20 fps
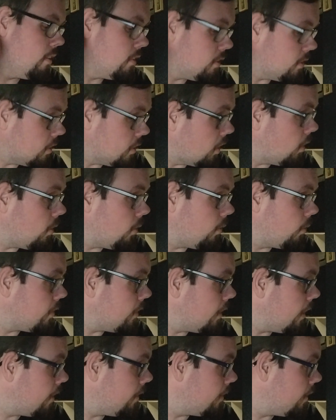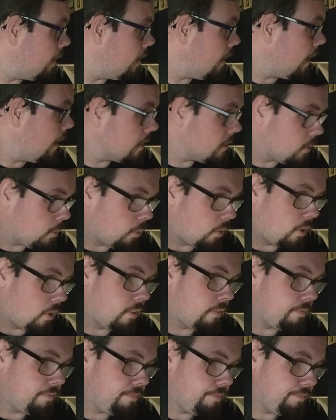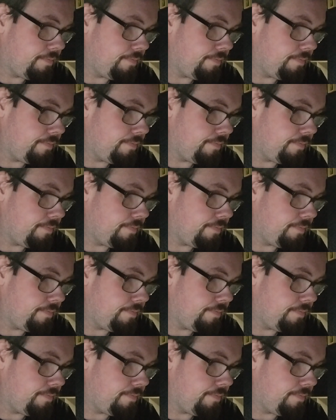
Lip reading: So then the next one